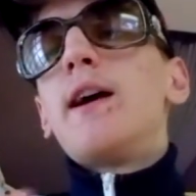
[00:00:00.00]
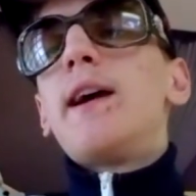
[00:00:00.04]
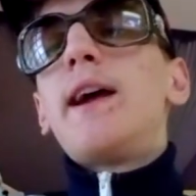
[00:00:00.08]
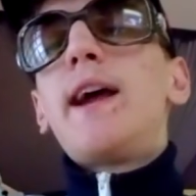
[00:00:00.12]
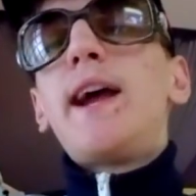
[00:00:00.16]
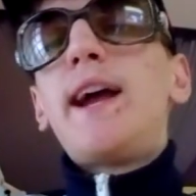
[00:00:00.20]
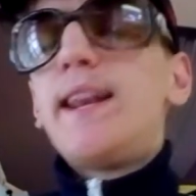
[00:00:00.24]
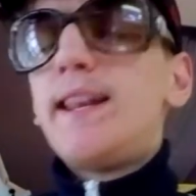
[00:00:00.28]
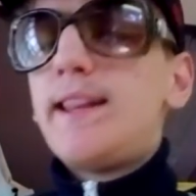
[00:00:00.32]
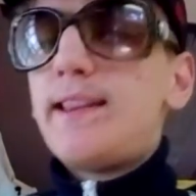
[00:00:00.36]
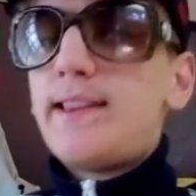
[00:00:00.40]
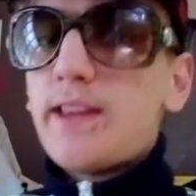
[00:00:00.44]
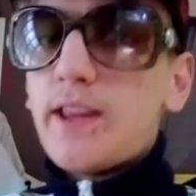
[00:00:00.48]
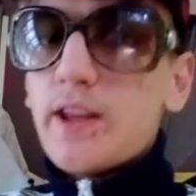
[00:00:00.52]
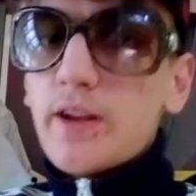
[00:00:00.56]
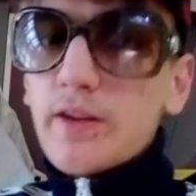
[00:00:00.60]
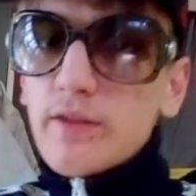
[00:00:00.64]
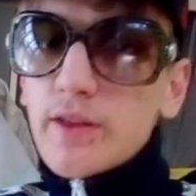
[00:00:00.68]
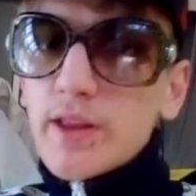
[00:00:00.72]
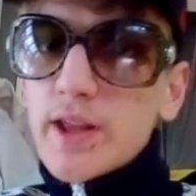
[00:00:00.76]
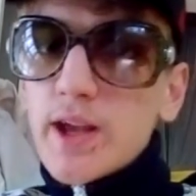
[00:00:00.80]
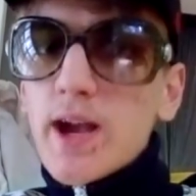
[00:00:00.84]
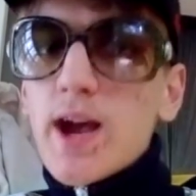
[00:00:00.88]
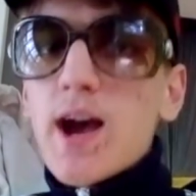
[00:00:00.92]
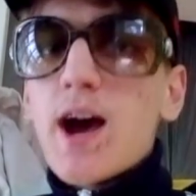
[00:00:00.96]
anything
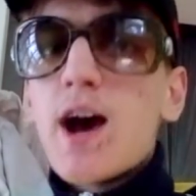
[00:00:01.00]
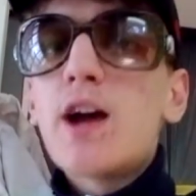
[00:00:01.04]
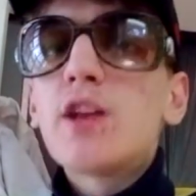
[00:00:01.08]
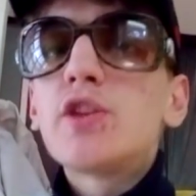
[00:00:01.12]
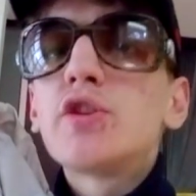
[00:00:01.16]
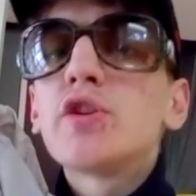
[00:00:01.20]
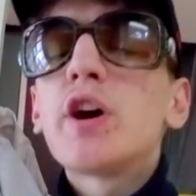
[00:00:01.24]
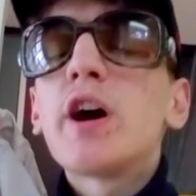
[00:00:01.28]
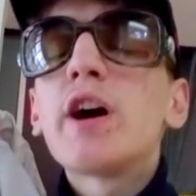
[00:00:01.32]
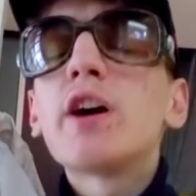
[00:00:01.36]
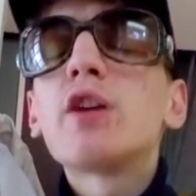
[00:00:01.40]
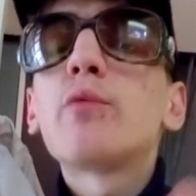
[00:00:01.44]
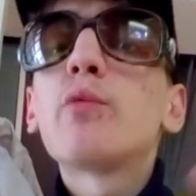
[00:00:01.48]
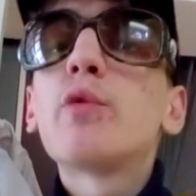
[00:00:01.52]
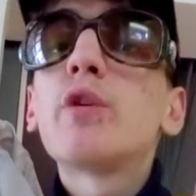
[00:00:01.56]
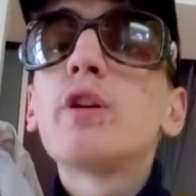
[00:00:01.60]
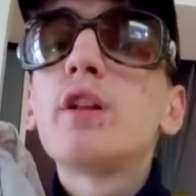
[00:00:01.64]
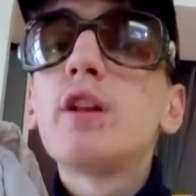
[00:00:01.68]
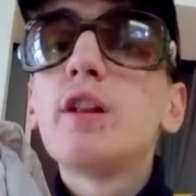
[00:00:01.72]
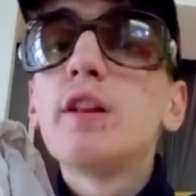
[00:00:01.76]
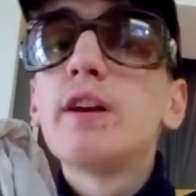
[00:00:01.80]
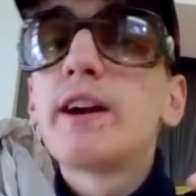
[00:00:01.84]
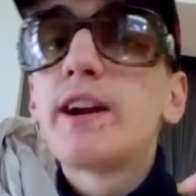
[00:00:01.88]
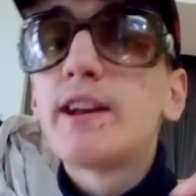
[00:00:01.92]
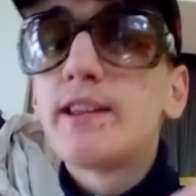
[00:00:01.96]
like that. I want to
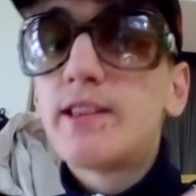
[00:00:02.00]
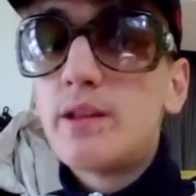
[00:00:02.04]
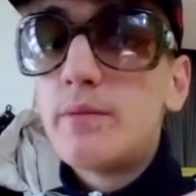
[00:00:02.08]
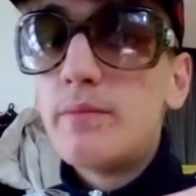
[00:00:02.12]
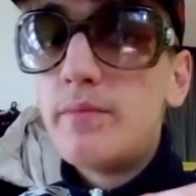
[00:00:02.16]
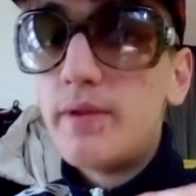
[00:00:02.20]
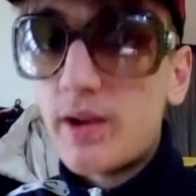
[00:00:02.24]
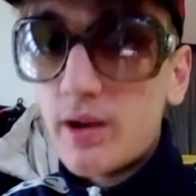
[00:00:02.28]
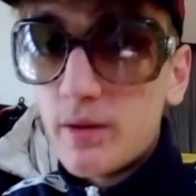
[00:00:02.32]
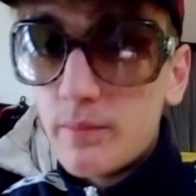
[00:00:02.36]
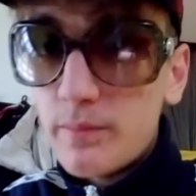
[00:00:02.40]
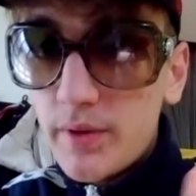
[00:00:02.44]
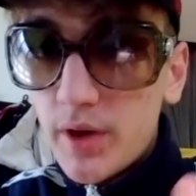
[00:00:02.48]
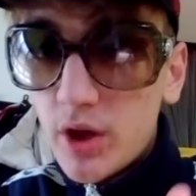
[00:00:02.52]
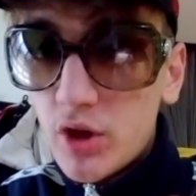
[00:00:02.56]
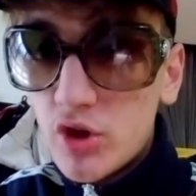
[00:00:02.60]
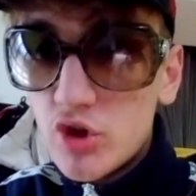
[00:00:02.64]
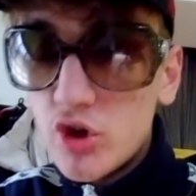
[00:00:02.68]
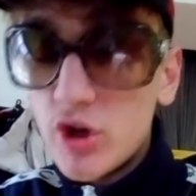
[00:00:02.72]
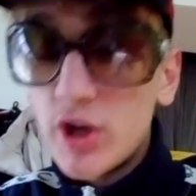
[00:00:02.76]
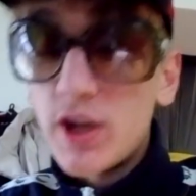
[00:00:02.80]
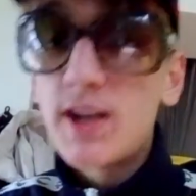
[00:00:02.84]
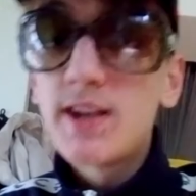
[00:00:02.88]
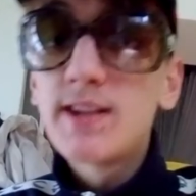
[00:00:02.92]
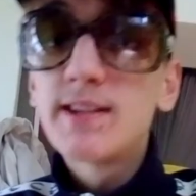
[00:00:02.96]
look at the bigger
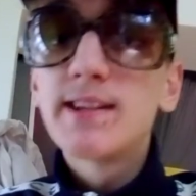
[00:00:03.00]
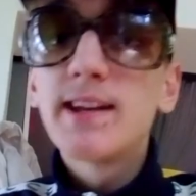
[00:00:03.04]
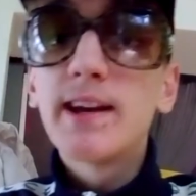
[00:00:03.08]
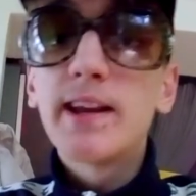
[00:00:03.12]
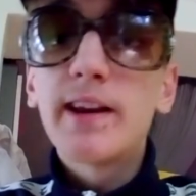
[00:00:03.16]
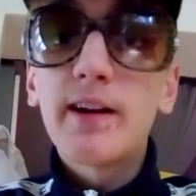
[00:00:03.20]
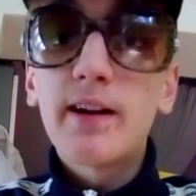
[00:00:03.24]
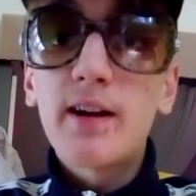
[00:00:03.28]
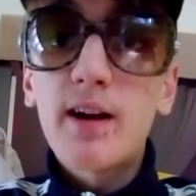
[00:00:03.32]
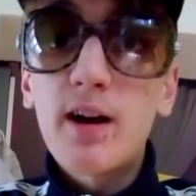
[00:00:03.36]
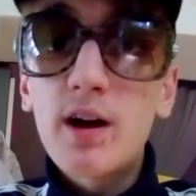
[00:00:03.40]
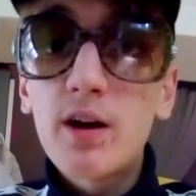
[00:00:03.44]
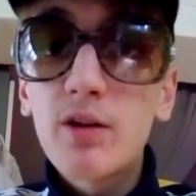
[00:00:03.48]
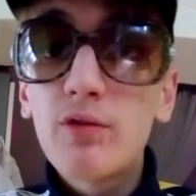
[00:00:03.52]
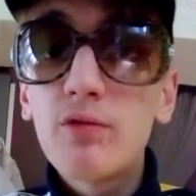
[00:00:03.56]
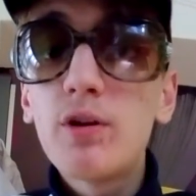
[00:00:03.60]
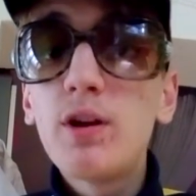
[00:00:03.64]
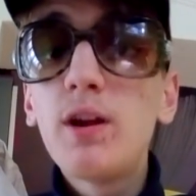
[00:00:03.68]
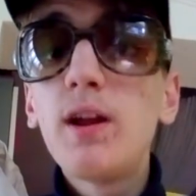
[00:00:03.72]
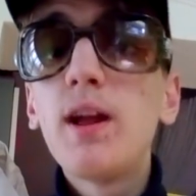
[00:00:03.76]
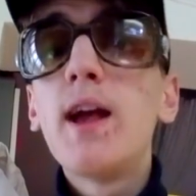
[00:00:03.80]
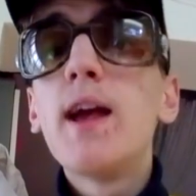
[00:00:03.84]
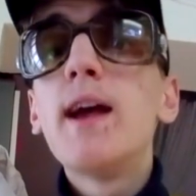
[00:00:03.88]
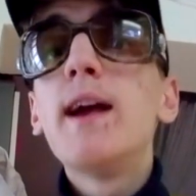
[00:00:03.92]
picture. He's getting hungry.